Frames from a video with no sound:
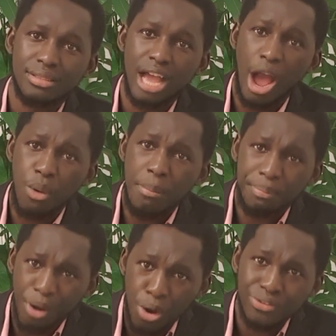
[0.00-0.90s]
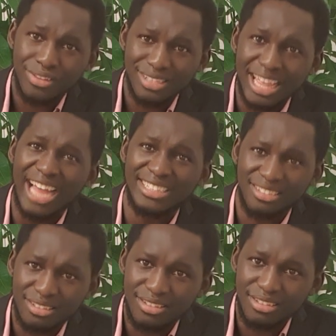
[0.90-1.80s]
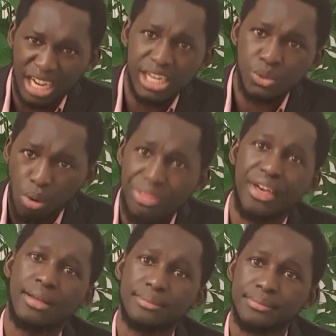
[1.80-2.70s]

our boat started taking water.